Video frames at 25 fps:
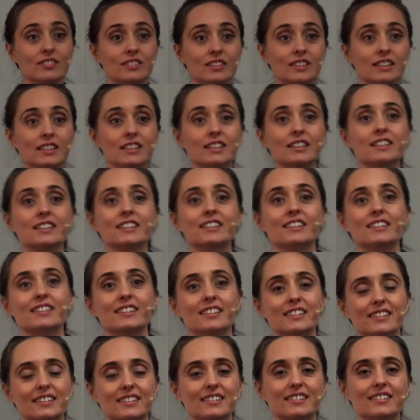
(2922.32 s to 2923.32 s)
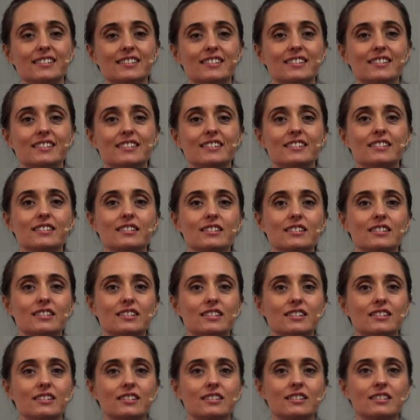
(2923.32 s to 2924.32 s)

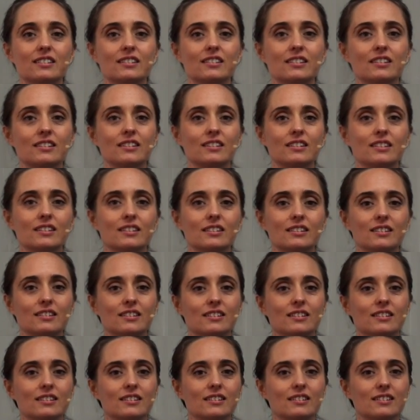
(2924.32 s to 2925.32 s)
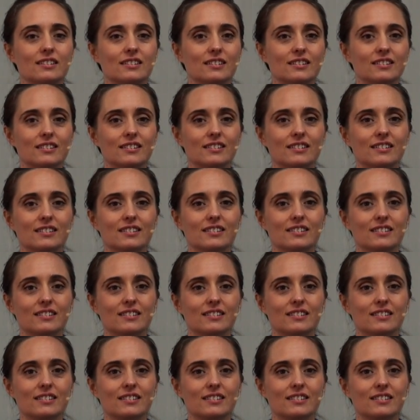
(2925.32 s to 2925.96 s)
Nobody speaks.